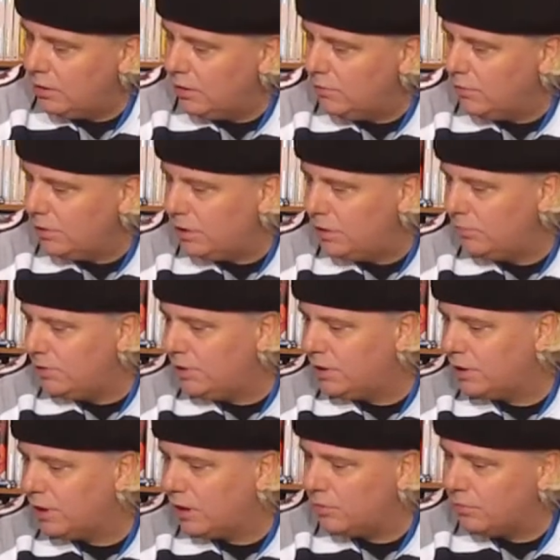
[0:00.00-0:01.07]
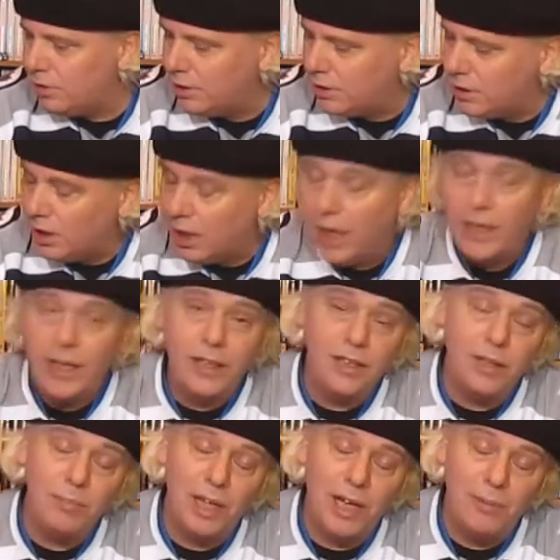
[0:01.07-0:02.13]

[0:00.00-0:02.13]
What shall we start with? I've got a couple of